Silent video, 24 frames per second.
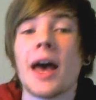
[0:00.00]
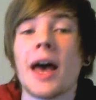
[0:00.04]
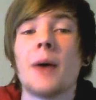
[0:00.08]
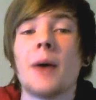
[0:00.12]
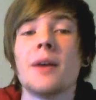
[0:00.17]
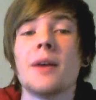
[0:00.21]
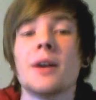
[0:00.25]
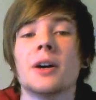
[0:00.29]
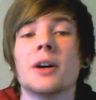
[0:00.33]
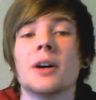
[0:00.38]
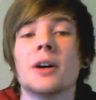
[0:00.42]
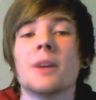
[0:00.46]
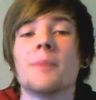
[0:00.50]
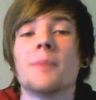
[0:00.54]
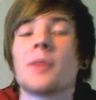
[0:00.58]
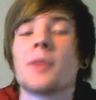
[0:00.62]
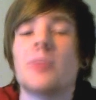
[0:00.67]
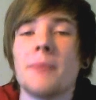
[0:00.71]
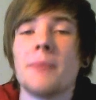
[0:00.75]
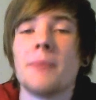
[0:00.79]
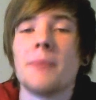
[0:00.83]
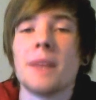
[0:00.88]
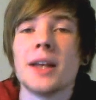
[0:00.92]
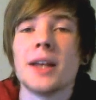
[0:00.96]
However,
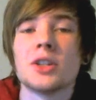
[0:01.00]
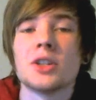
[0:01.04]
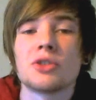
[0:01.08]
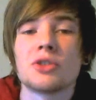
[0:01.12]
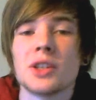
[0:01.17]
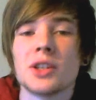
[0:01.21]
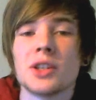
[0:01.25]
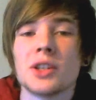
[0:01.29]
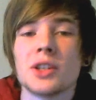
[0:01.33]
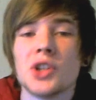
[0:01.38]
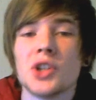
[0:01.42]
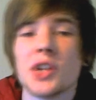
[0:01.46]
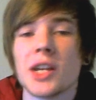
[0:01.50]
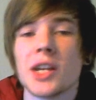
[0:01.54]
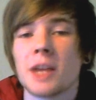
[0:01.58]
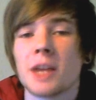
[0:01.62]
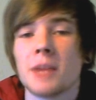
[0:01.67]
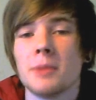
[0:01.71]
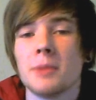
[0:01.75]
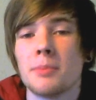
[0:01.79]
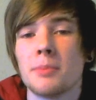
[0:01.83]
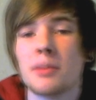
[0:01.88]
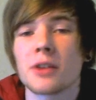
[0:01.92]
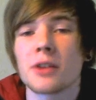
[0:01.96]
the main strategy
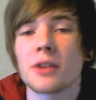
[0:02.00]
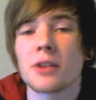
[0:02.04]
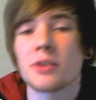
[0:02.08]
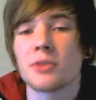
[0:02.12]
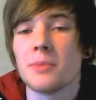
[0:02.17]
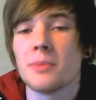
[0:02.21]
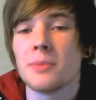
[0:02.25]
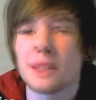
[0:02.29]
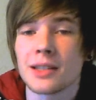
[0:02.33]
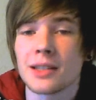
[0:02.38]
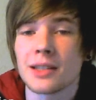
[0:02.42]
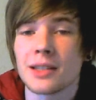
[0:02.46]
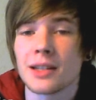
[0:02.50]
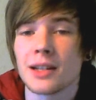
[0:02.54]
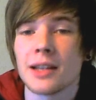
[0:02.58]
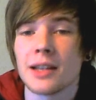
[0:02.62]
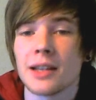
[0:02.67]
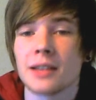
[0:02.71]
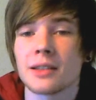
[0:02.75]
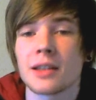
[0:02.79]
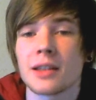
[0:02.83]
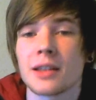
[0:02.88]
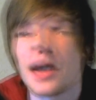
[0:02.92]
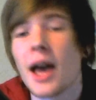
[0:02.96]
can be plucked from this
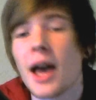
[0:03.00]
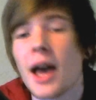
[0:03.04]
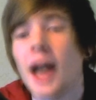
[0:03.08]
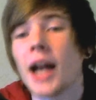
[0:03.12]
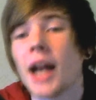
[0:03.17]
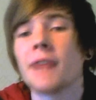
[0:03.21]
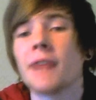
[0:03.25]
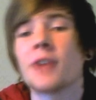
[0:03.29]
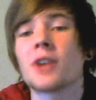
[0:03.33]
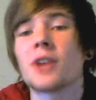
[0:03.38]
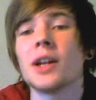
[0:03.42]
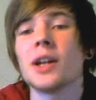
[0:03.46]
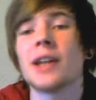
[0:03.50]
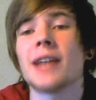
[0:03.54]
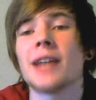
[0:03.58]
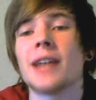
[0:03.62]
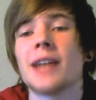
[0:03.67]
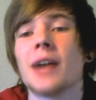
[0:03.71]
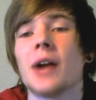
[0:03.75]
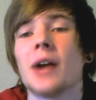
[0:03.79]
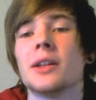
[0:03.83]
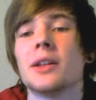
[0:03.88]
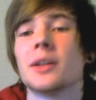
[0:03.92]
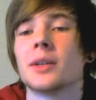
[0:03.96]
list, and I've cut it
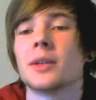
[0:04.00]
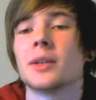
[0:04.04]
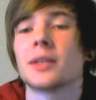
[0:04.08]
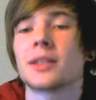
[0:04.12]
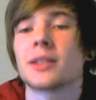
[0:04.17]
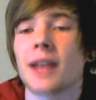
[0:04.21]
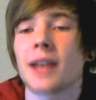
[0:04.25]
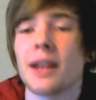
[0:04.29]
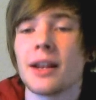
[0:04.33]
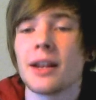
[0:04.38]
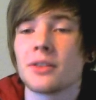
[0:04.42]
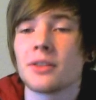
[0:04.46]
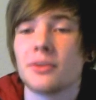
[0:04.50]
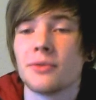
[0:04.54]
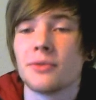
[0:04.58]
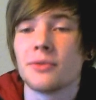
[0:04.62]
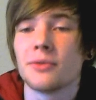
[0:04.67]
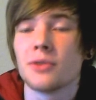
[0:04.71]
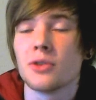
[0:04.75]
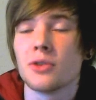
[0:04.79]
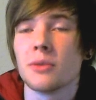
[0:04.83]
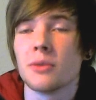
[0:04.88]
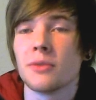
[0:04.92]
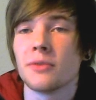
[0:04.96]
down into a skeleton
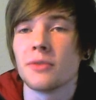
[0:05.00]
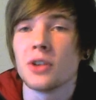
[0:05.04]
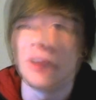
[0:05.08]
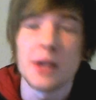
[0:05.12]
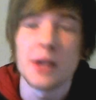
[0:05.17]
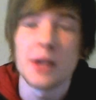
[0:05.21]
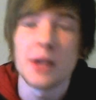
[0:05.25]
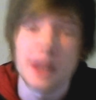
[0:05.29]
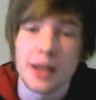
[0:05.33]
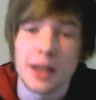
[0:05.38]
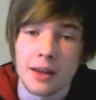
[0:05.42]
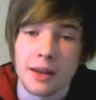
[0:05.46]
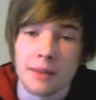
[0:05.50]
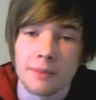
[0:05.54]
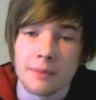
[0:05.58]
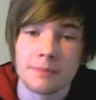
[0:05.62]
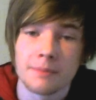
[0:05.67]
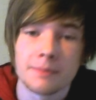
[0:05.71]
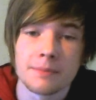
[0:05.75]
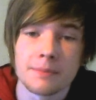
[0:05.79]
form for you here.